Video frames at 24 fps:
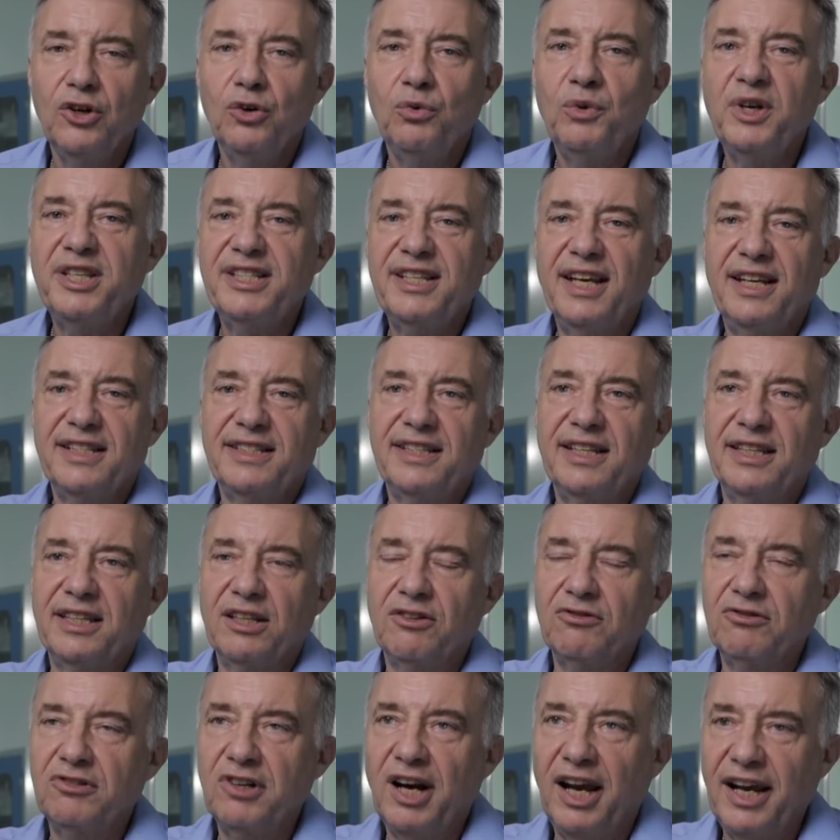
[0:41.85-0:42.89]
We tested
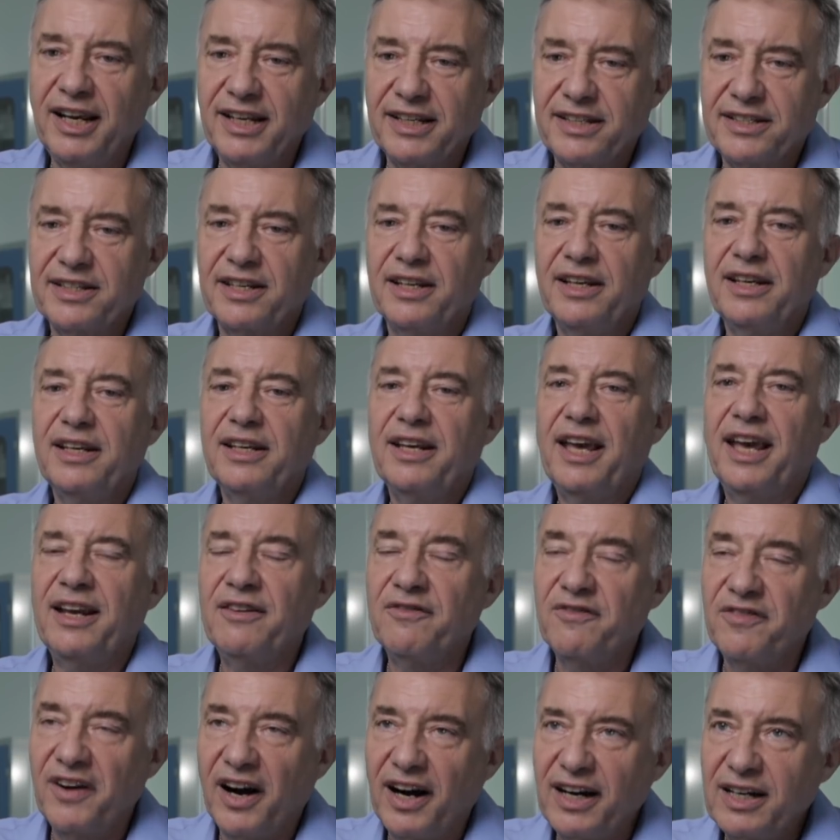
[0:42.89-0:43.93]
the right
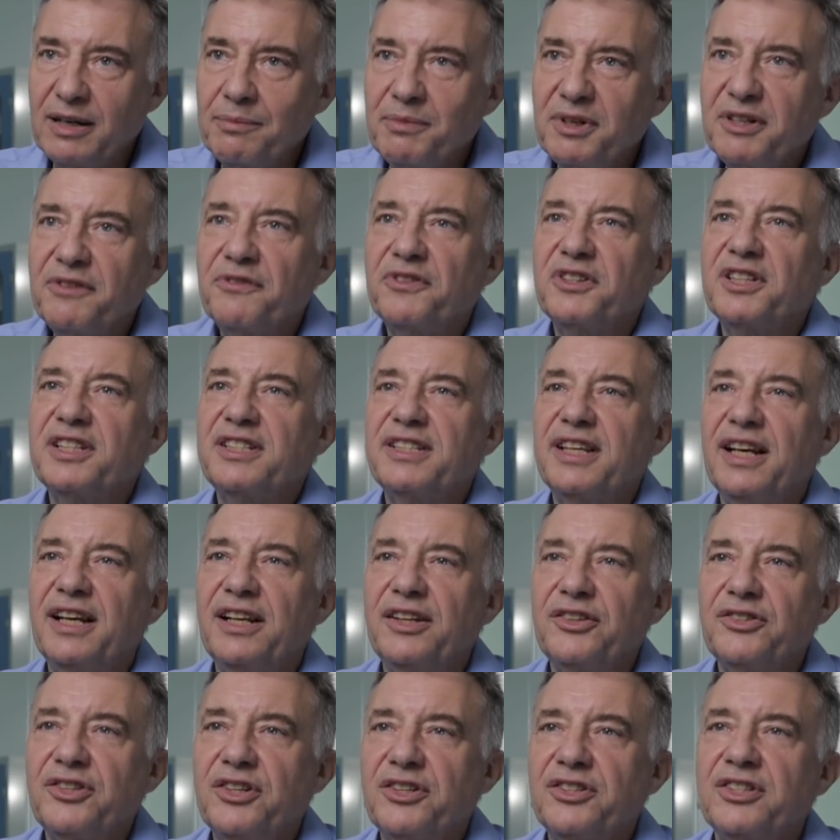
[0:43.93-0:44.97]
environment for the
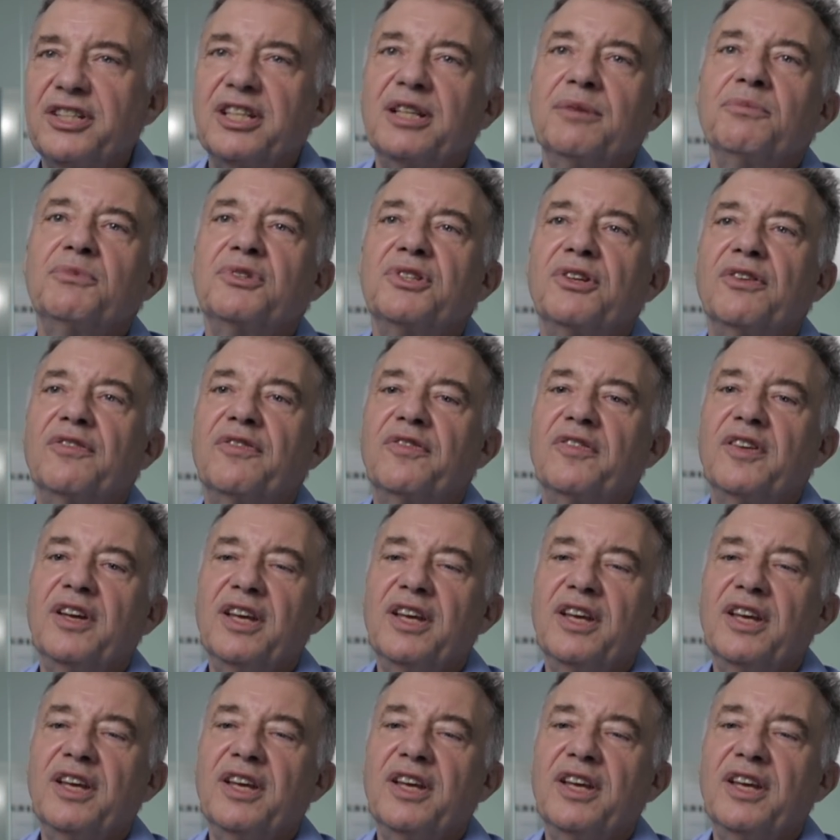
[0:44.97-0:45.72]
cells in terms of